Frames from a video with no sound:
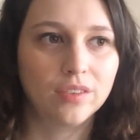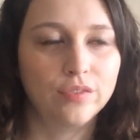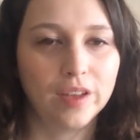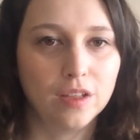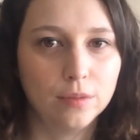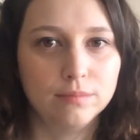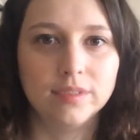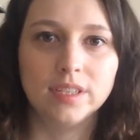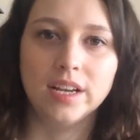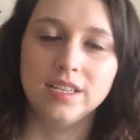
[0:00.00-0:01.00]

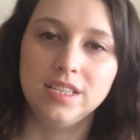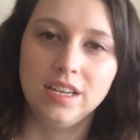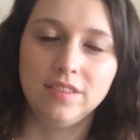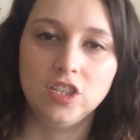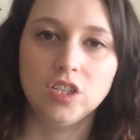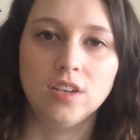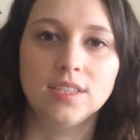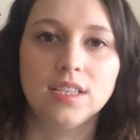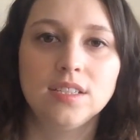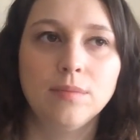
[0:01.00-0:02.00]
films and TV
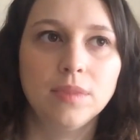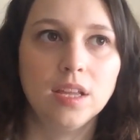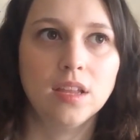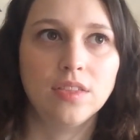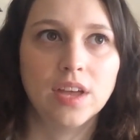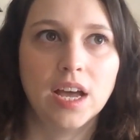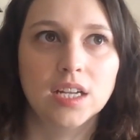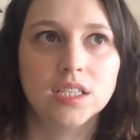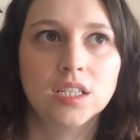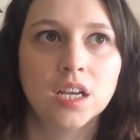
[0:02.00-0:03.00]
shows is something
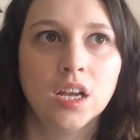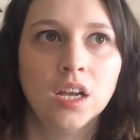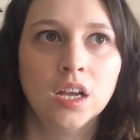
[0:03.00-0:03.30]
that